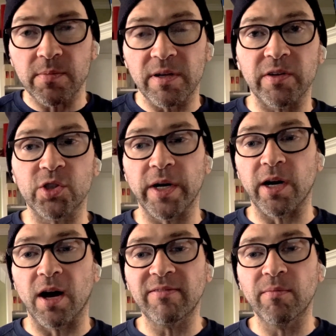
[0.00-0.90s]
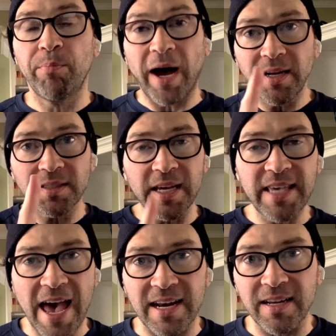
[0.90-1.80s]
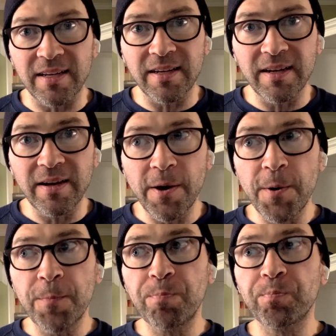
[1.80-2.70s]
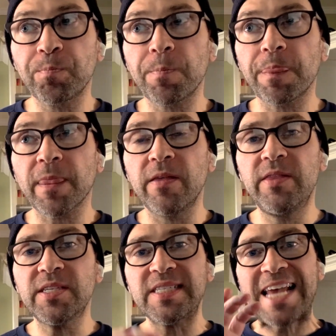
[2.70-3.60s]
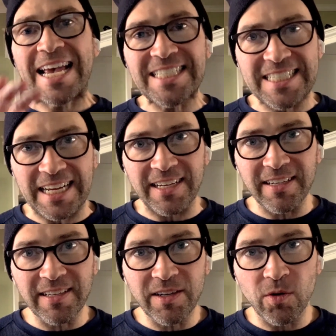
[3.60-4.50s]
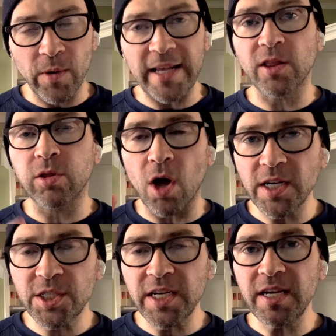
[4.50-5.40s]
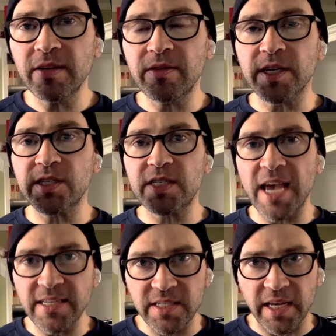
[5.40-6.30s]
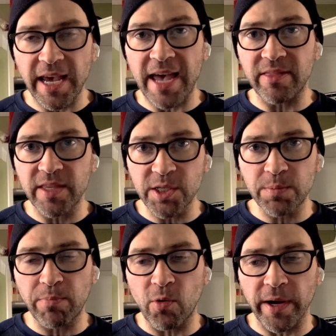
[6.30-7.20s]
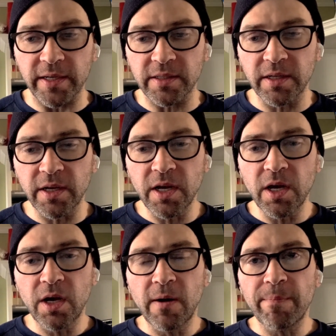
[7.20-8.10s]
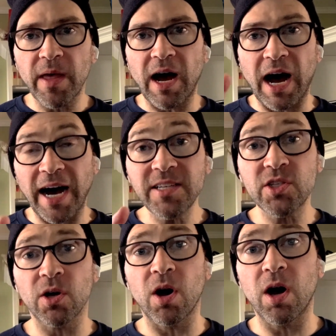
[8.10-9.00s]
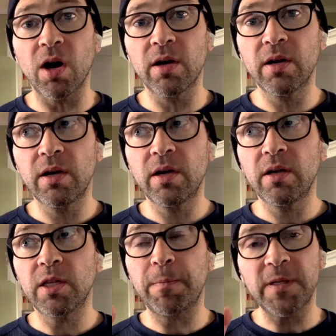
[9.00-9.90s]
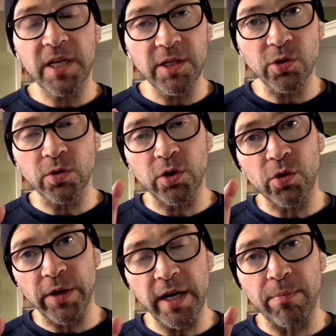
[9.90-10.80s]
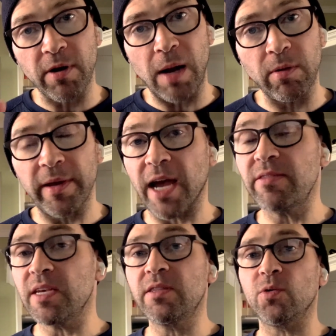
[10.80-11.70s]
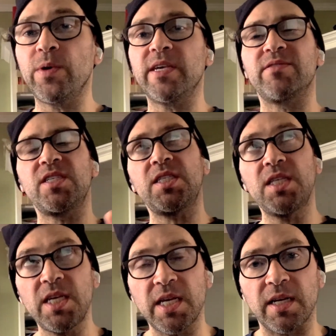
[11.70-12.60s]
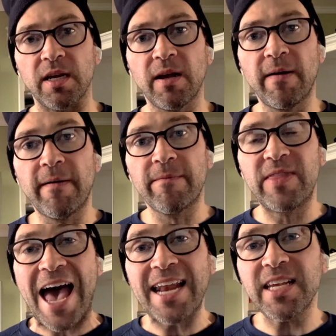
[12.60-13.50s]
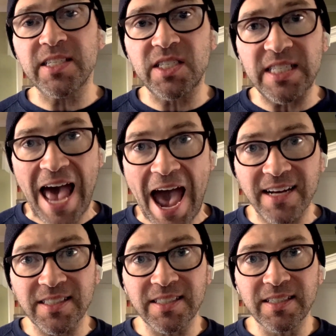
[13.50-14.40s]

a bit of a trade-off. But again, this testing, right? Launching this testing at this point, I saw the potential to create a problem. And I think that we have seen that exact